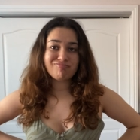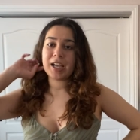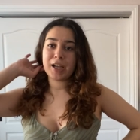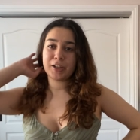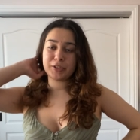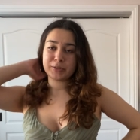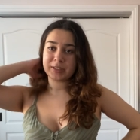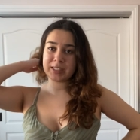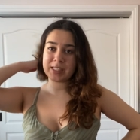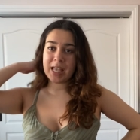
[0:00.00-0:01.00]
How
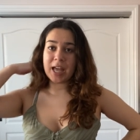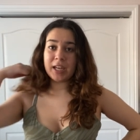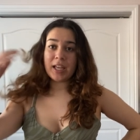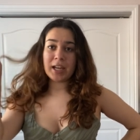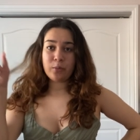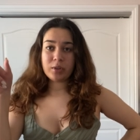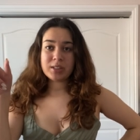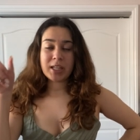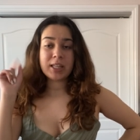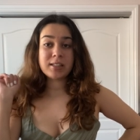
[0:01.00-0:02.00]
sad. And I will
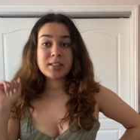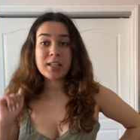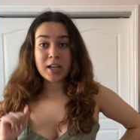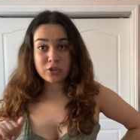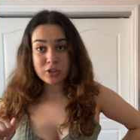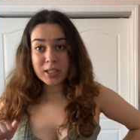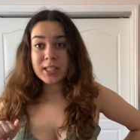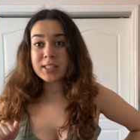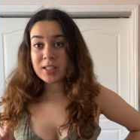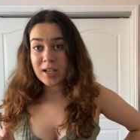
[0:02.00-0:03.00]
say this is actually
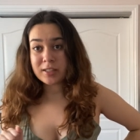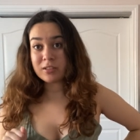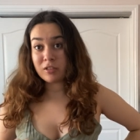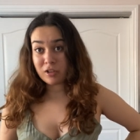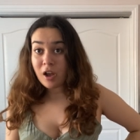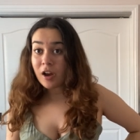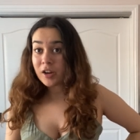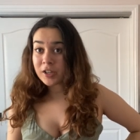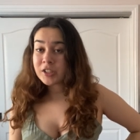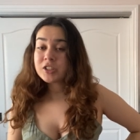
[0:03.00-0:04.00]
a size
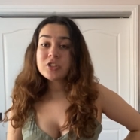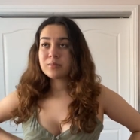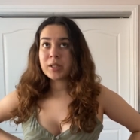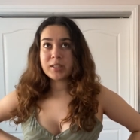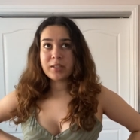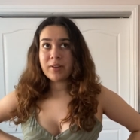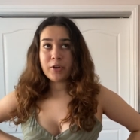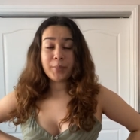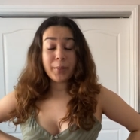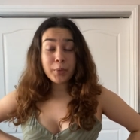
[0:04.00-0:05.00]
large because if I
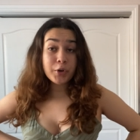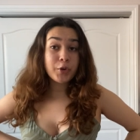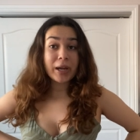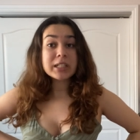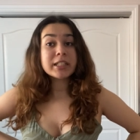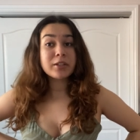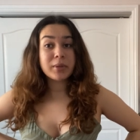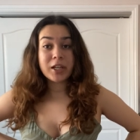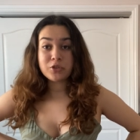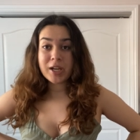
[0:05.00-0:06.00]
remember correctly,
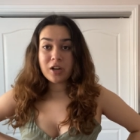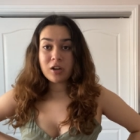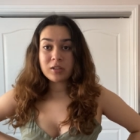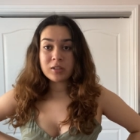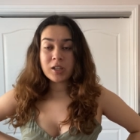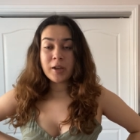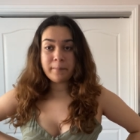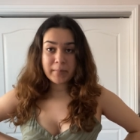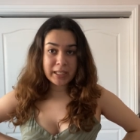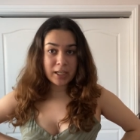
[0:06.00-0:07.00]
when I tried on a
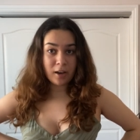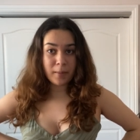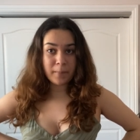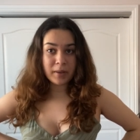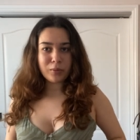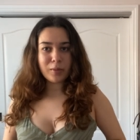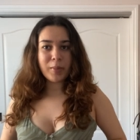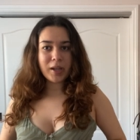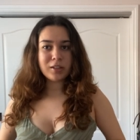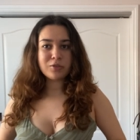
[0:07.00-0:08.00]
medium, the
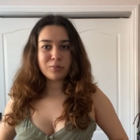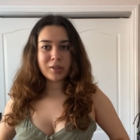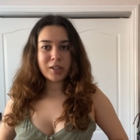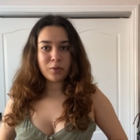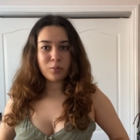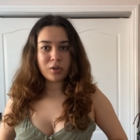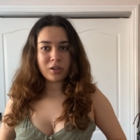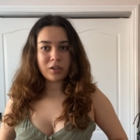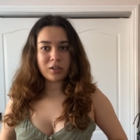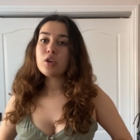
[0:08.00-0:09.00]
buttons really
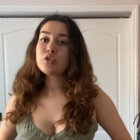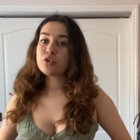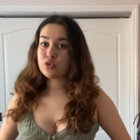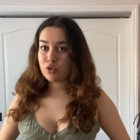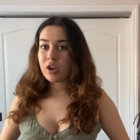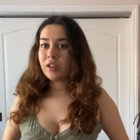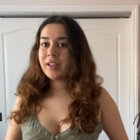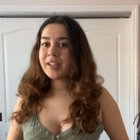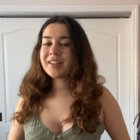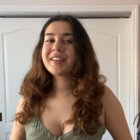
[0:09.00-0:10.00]
were
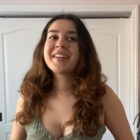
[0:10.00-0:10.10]
struggling